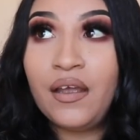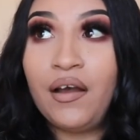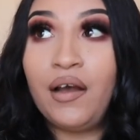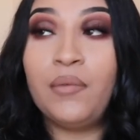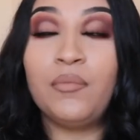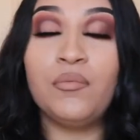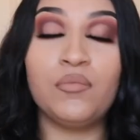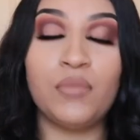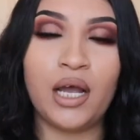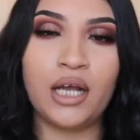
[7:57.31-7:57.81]

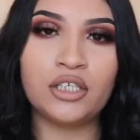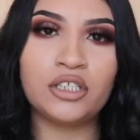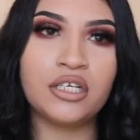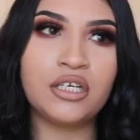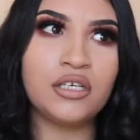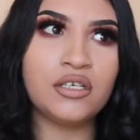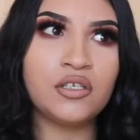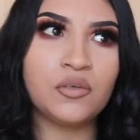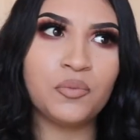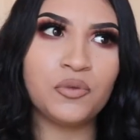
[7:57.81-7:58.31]
I'm
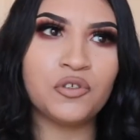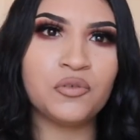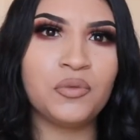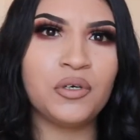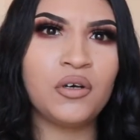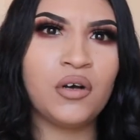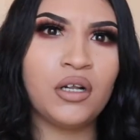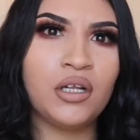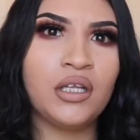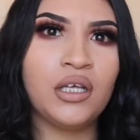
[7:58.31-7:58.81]
actually supposed to be
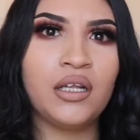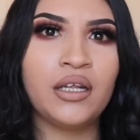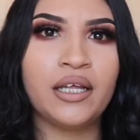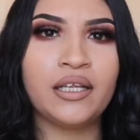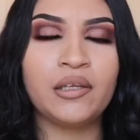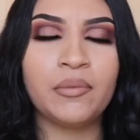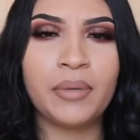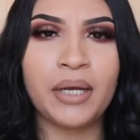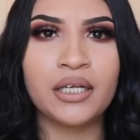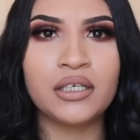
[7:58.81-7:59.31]
calling,
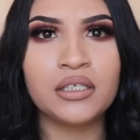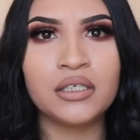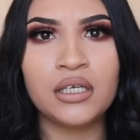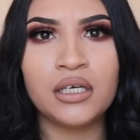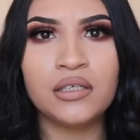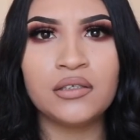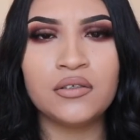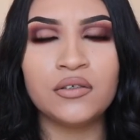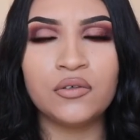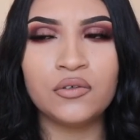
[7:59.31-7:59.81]
like, the bank
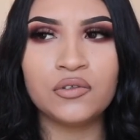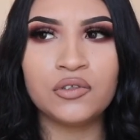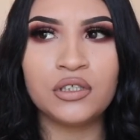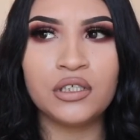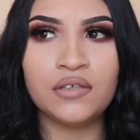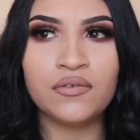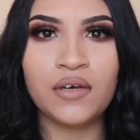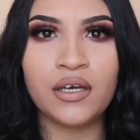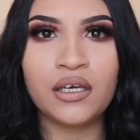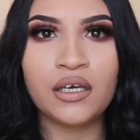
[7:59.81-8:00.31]
today to go
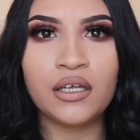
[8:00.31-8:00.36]
see if I